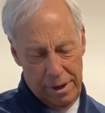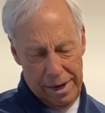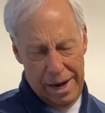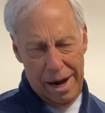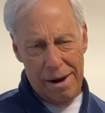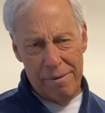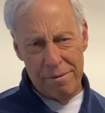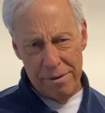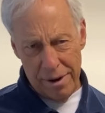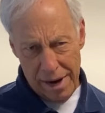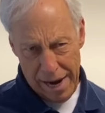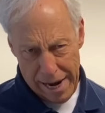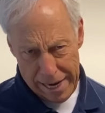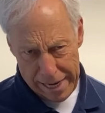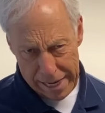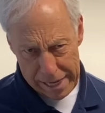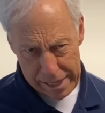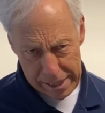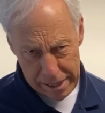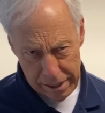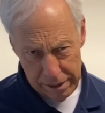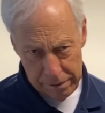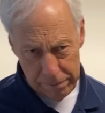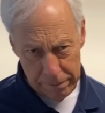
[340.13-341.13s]
after I
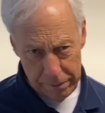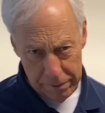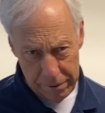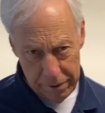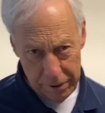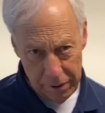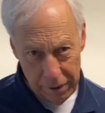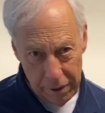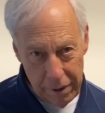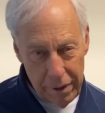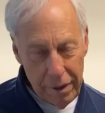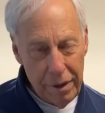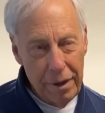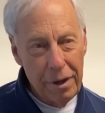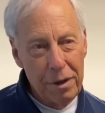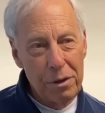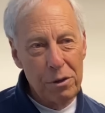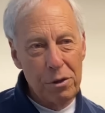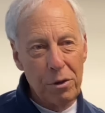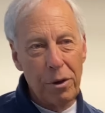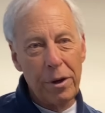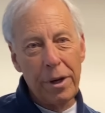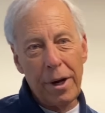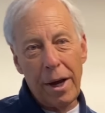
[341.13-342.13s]
get done with you
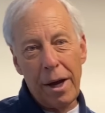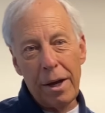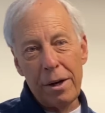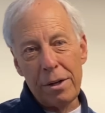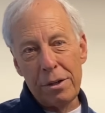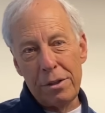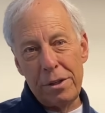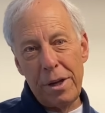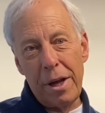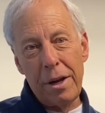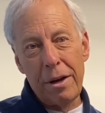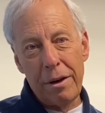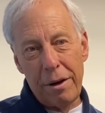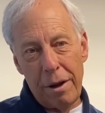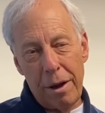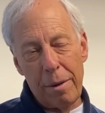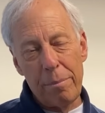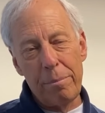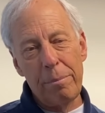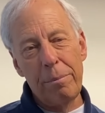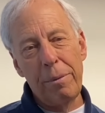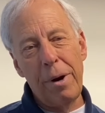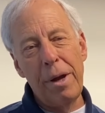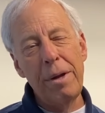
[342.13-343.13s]
and show you how to set it
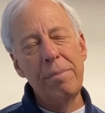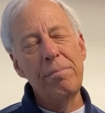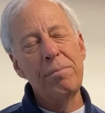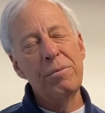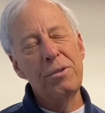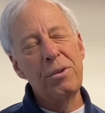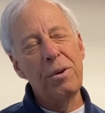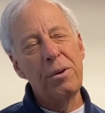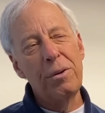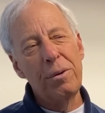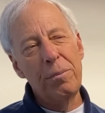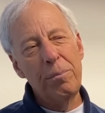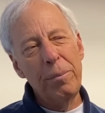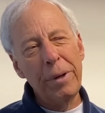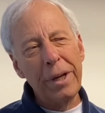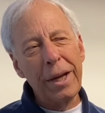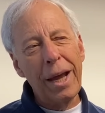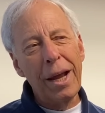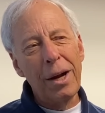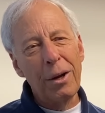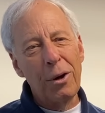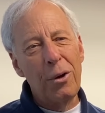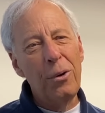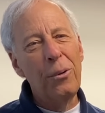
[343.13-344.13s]
up, right? So it's
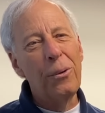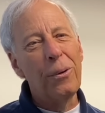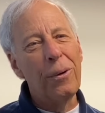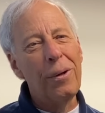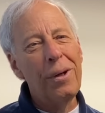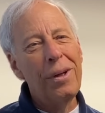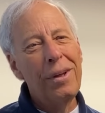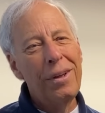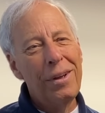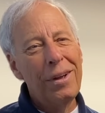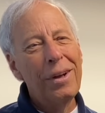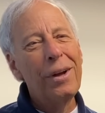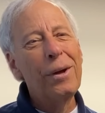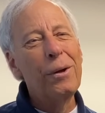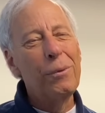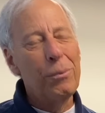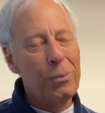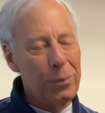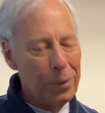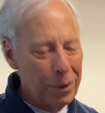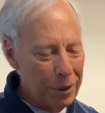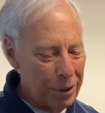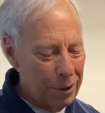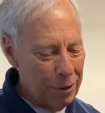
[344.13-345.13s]
kind of cool. Uh,
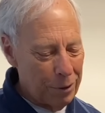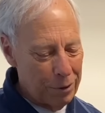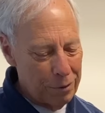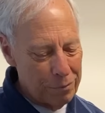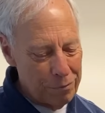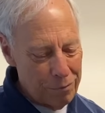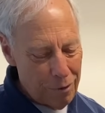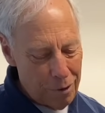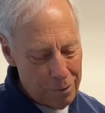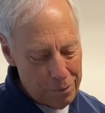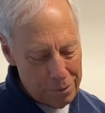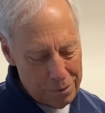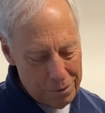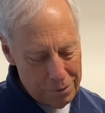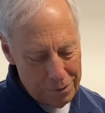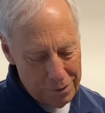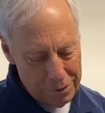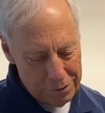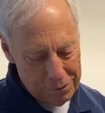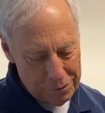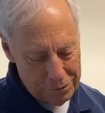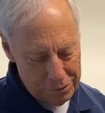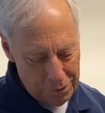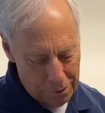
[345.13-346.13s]
really looking forward to
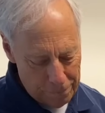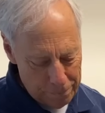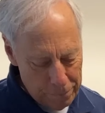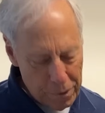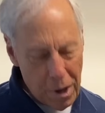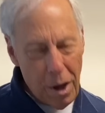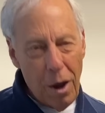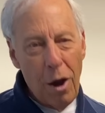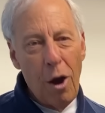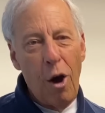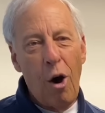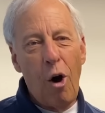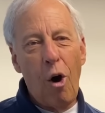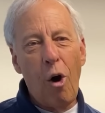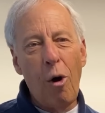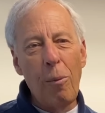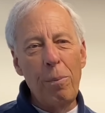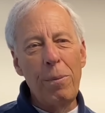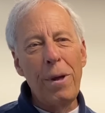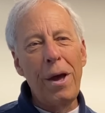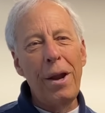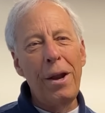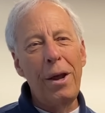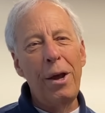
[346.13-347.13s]
this. So
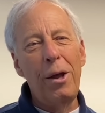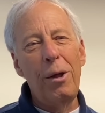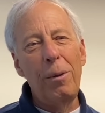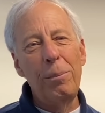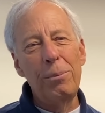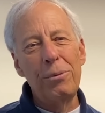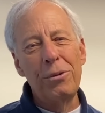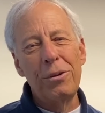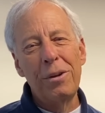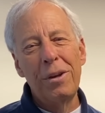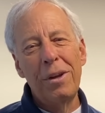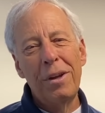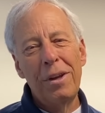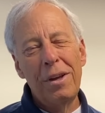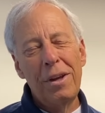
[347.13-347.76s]
hope that helps.